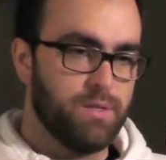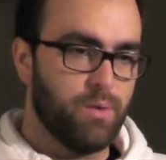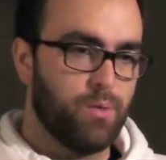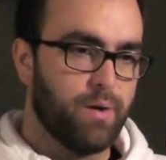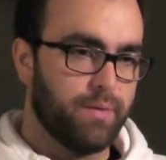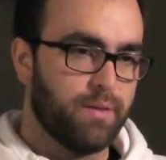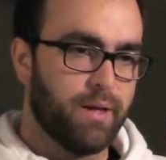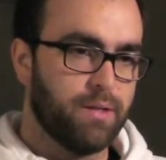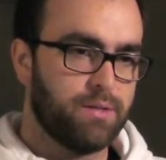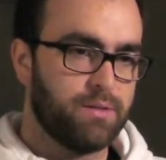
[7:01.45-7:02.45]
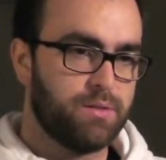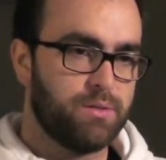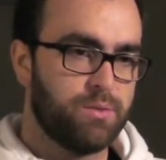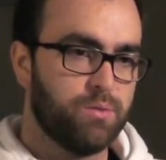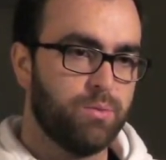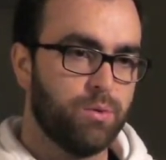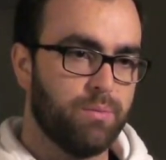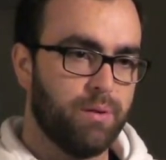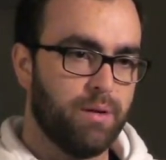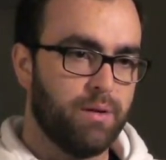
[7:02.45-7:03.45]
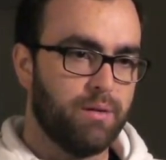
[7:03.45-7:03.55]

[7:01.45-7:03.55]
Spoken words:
were at the last school board meeting.